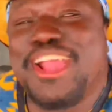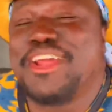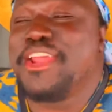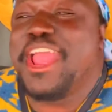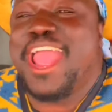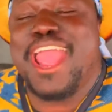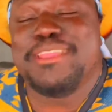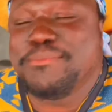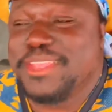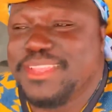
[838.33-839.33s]
gonna
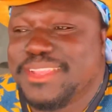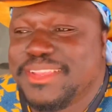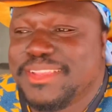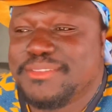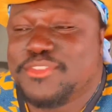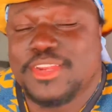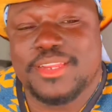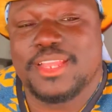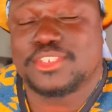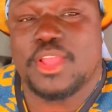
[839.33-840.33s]
hate me for the
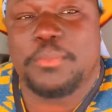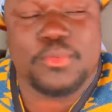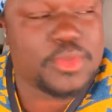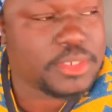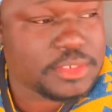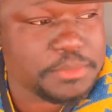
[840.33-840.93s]
next couple weeks.